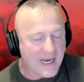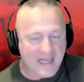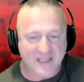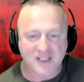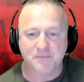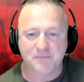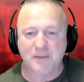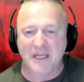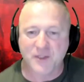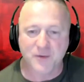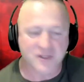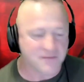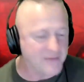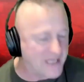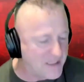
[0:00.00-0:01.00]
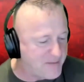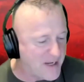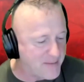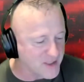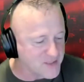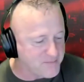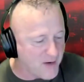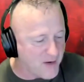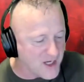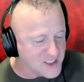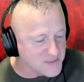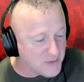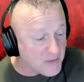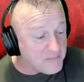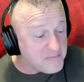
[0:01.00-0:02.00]
and speak to as many people as
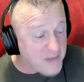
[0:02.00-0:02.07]
possible.